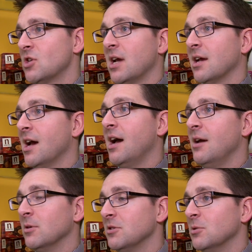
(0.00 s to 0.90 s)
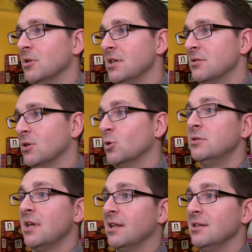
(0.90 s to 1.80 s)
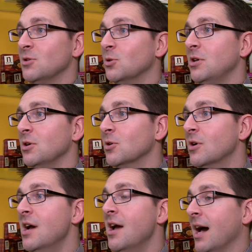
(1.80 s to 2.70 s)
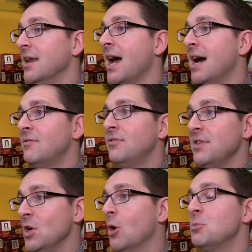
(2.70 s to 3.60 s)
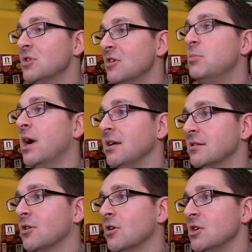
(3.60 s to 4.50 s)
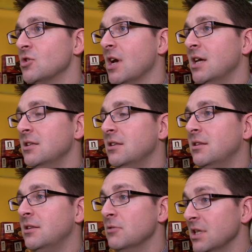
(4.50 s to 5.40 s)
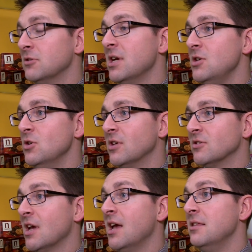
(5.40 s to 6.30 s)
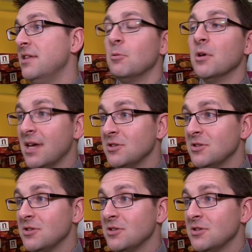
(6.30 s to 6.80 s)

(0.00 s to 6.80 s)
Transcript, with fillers: Shanghai, I want to walk into a hotel in Tokyo and have the option of buying Scottish. And the really great news is they want